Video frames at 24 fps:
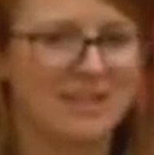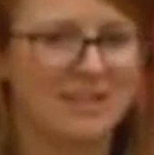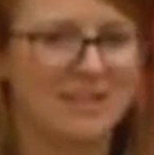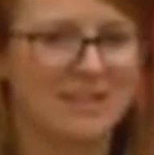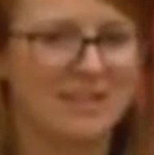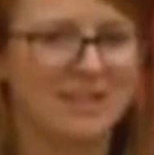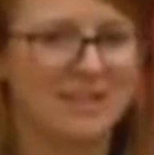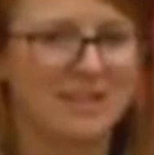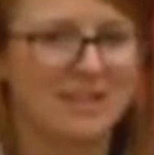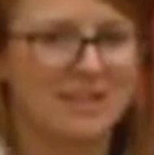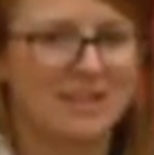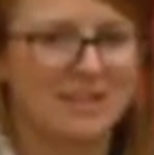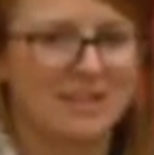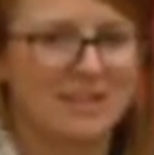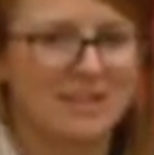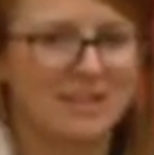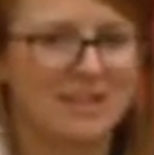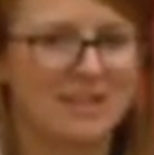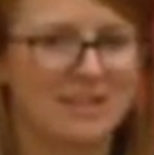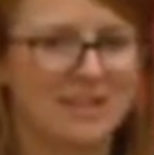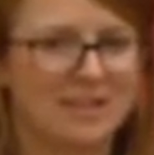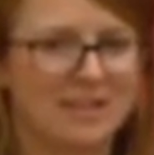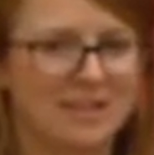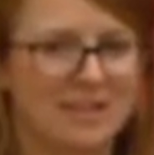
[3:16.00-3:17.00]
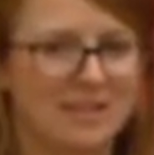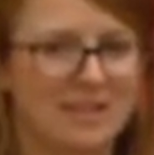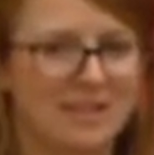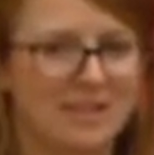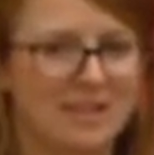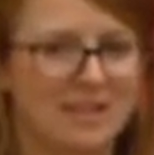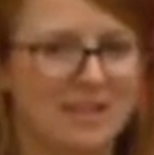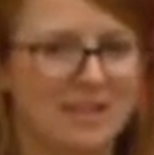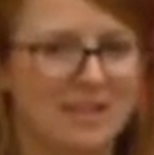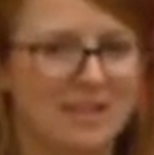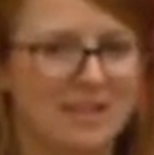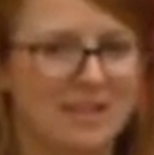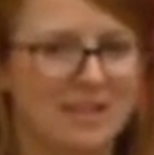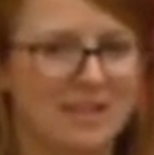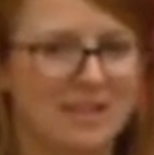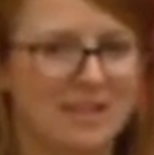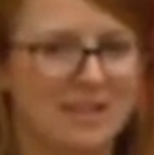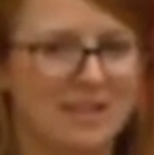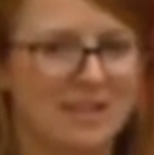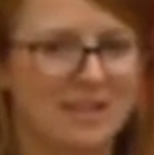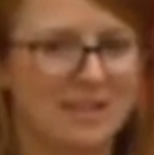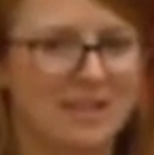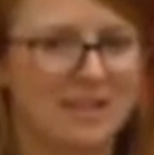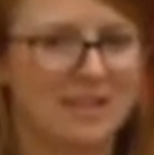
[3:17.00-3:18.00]

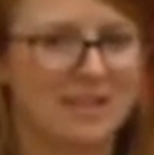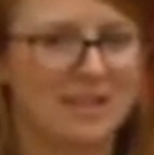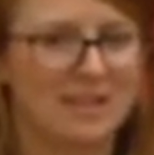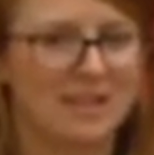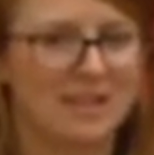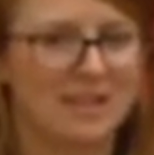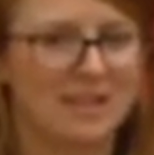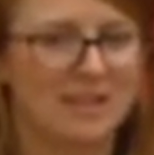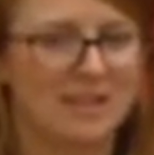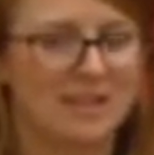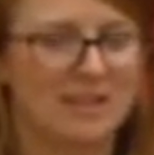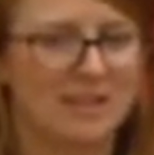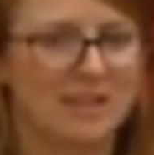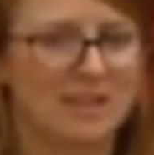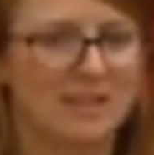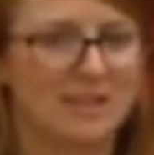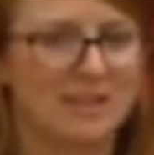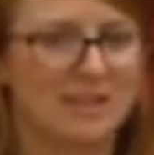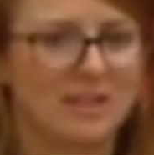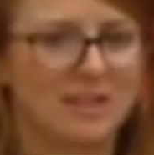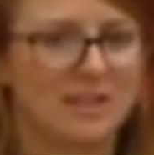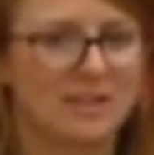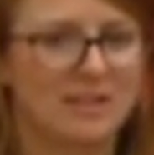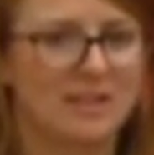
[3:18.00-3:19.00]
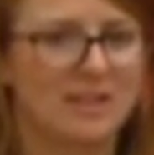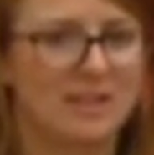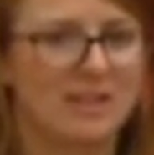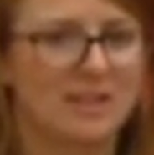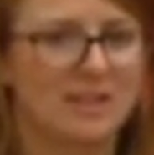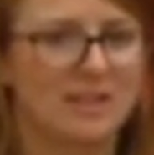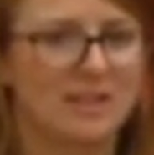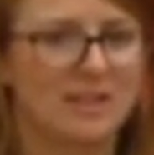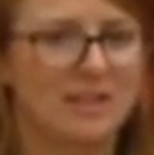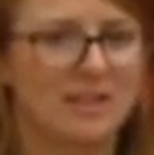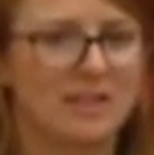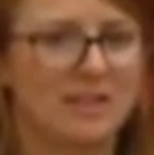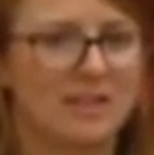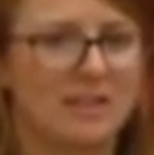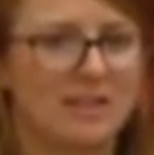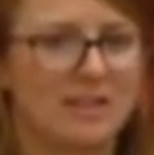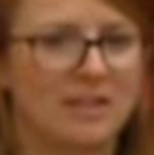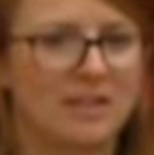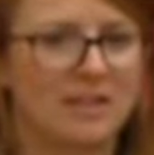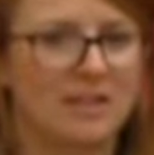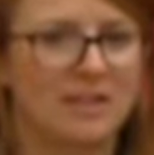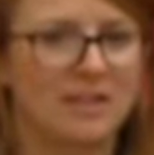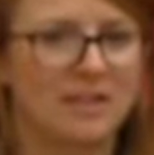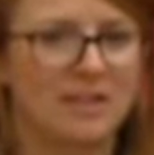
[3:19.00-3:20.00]

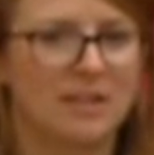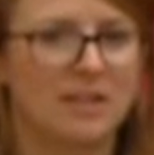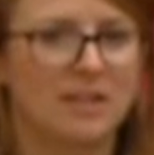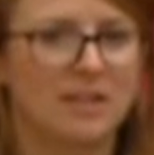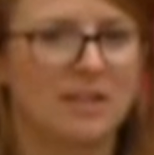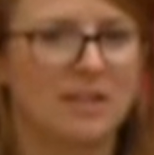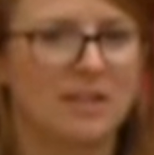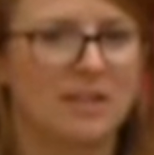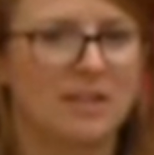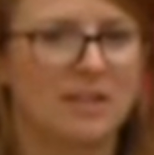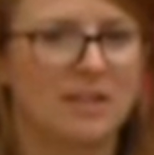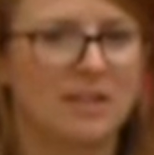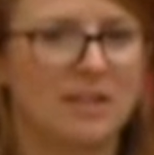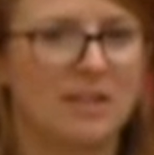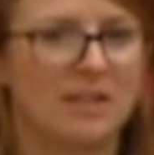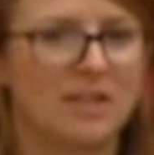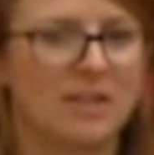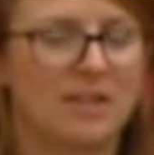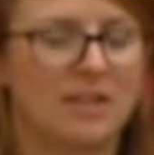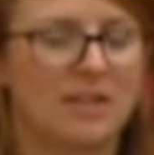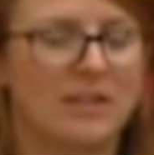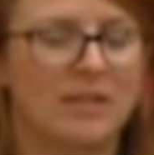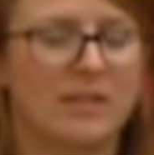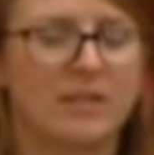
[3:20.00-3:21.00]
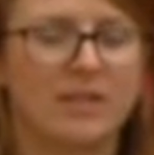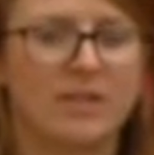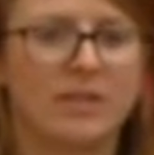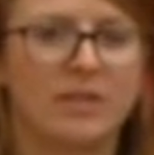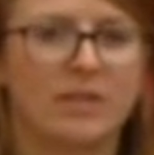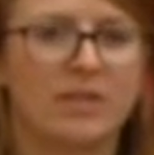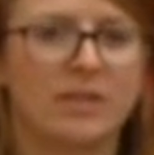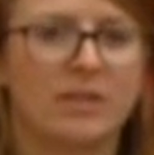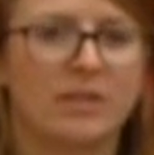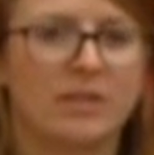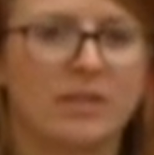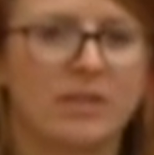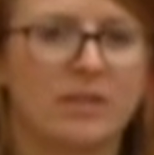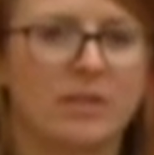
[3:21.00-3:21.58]
No words are spoken by the person on screen.